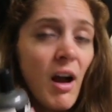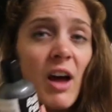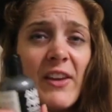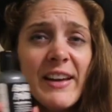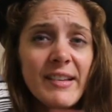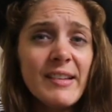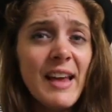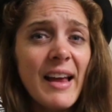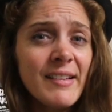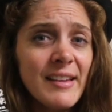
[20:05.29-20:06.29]
I think
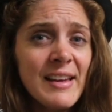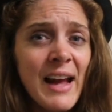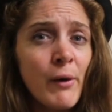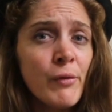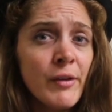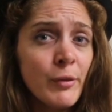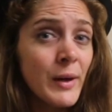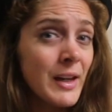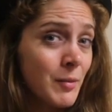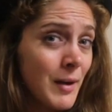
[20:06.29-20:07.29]
Assassin out of this
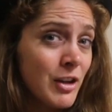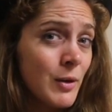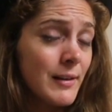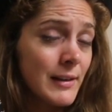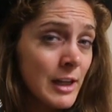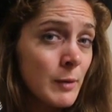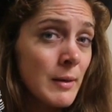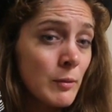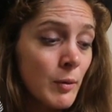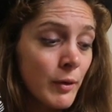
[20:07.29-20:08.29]
week's menu is a little
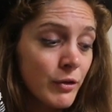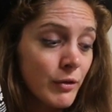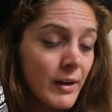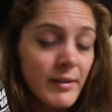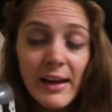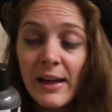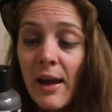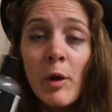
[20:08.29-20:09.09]
bit more moisturising,